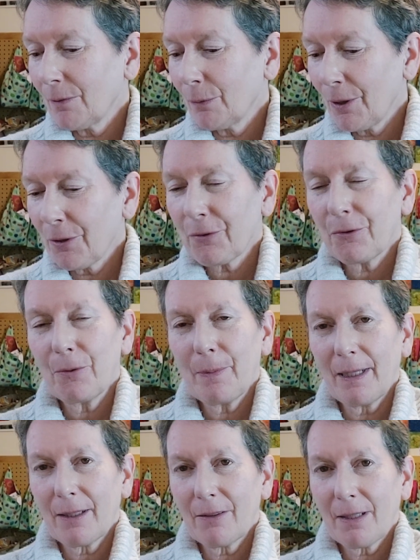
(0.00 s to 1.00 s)
Went through
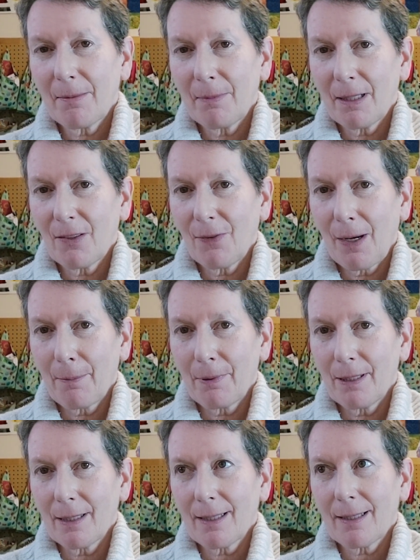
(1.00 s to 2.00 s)
my Christmas
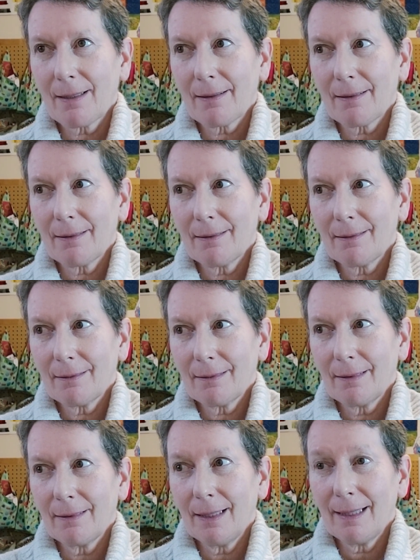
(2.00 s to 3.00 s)
fabrics
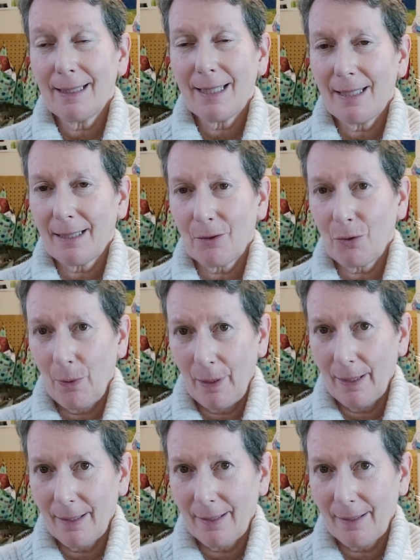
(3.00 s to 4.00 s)
at least
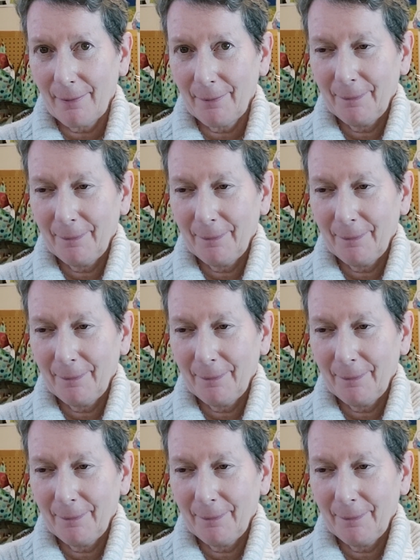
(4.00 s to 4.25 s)
twice.